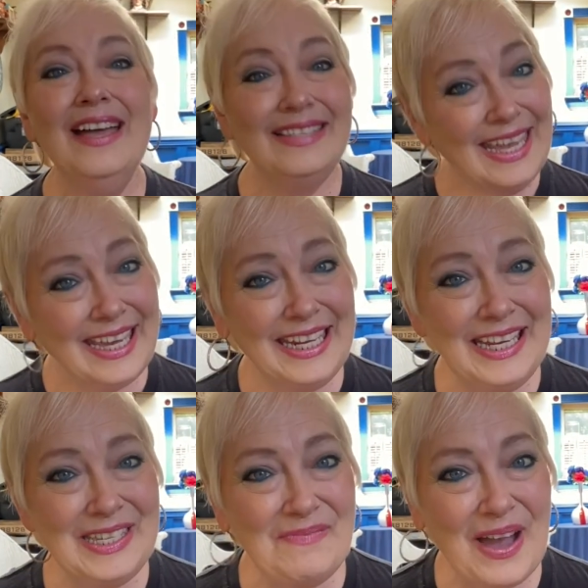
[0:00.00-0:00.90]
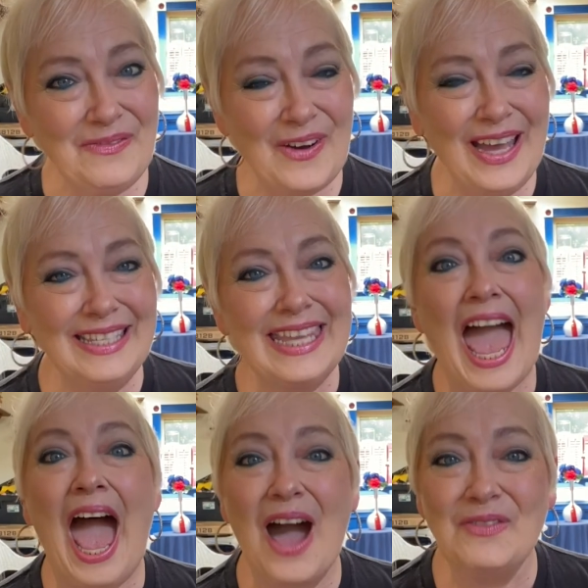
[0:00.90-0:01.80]
Take it easy, my friends.
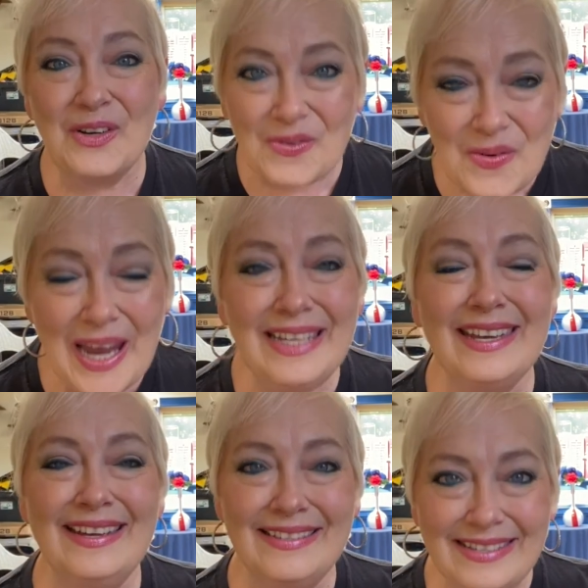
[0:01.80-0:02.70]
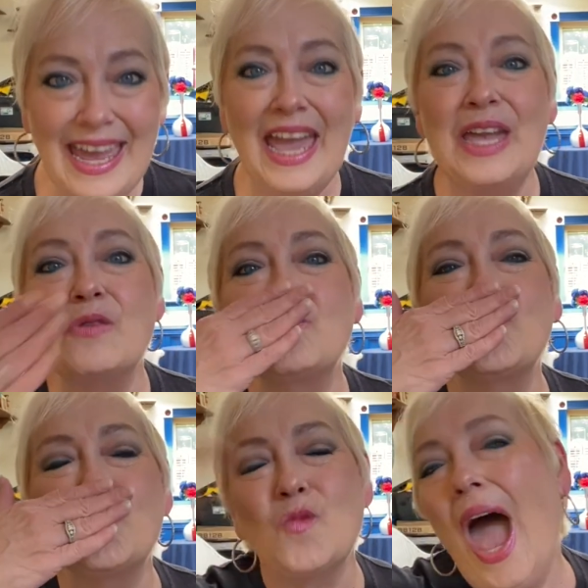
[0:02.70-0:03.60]
Have a great day.
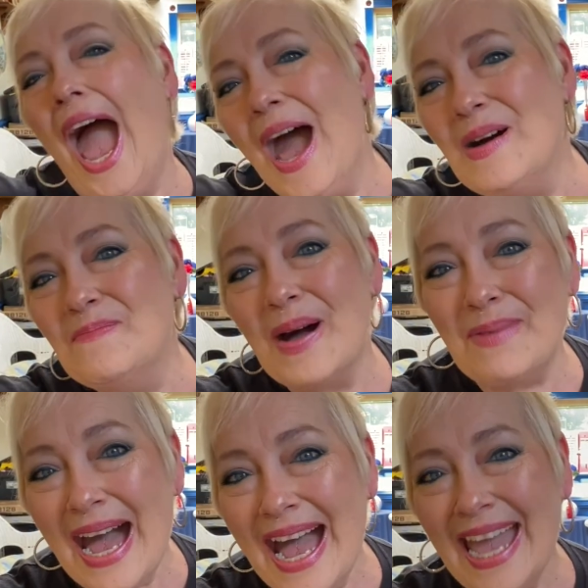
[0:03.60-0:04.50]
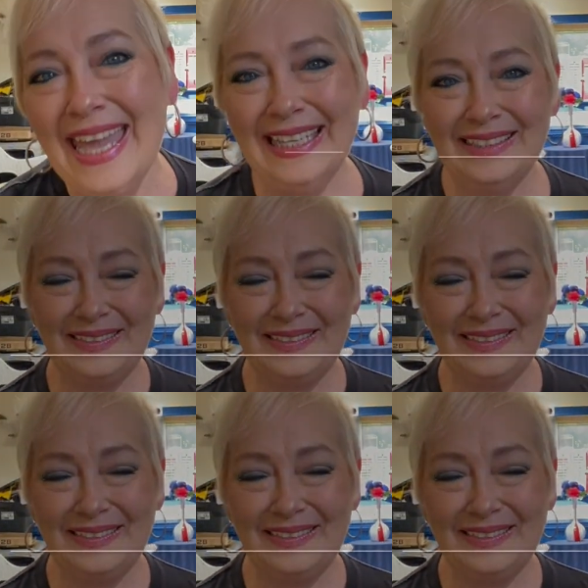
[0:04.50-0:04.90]
Bye-bye.